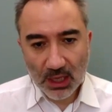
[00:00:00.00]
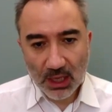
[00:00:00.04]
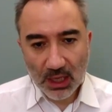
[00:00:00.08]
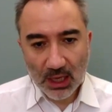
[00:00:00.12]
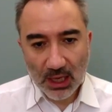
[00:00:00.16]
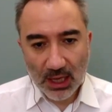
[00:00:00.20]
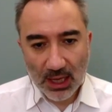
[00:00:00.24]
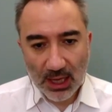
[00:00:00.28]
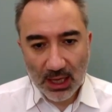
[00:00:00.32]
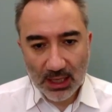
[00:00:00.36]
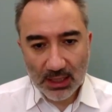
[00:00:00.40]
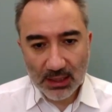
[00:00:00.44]

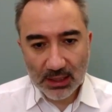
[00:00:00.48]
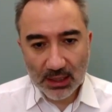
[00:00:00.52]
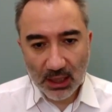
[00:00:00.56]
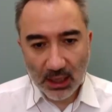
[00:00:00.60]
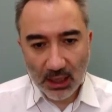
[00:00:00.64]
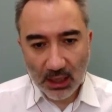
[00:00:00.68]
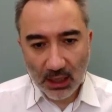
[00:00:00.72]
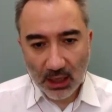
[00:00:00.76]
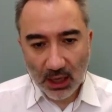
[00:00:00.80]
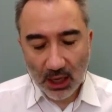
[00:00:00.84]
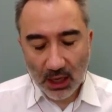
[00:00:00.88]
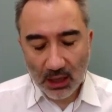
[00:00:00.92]
And
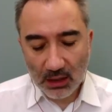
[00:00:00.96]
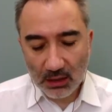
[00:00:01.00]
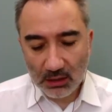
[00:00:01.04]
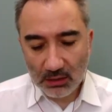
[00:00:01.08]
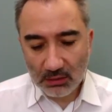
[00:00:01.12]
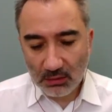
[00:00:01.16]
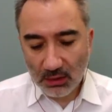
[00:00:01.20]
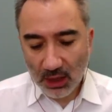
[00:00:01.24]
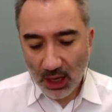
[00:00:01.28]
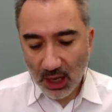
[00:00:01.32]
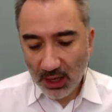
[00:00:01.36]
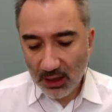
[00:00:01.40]

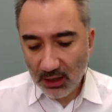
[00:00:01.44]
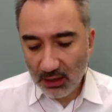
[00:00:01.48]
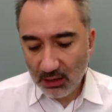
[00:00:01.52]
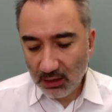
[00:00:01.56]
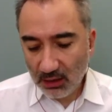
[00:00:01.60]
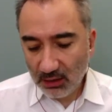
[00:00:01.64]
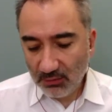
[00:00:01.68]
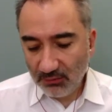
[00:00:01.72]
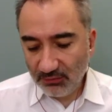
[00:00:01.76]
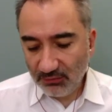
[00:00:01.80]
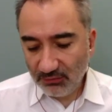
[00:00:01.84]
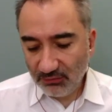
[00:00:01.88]

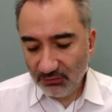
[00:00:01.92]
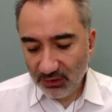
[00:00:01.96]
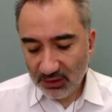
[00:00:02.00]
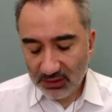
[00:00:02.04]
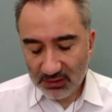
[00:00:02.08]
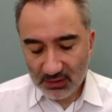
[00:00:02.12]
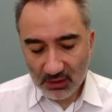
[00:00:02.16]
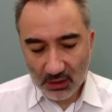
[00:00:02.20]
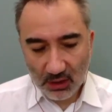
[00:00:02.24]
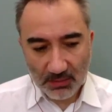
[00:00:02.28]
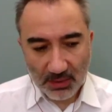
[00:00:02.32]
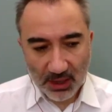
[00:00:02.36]
I've written
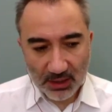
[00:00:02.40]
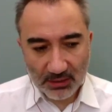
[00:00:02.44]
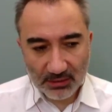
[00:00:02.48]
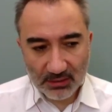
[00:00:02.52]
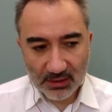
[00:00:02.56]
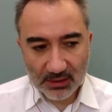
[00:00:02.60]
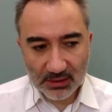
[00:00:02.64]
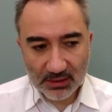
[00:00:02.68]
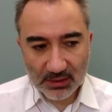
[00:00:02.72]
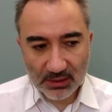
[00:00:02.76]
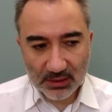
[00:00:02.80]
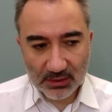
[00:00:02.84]
about
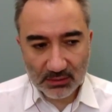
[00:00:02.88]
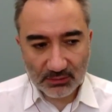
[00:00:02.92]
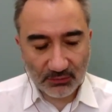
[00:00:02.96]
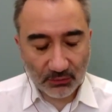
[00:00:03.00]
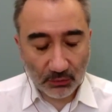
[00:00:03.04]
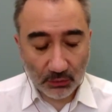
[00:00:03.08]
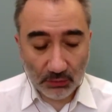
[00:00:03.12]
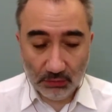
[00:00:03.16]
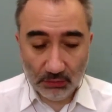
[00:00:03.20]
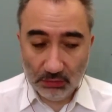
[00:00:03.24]
this for